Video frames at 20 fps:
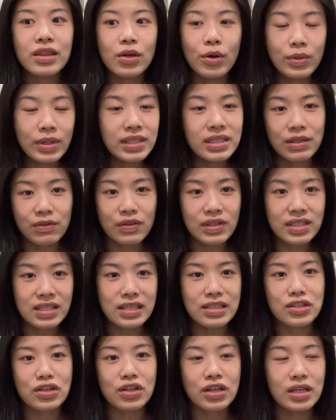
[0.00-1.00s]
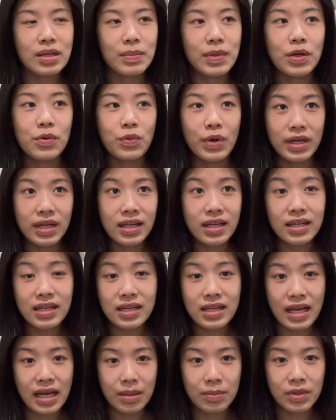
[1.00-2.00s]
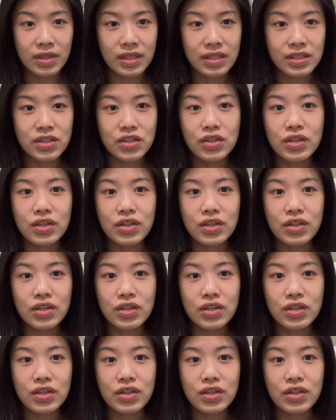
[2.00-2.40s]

The only difference is you're gonna be waiting in an ambulance.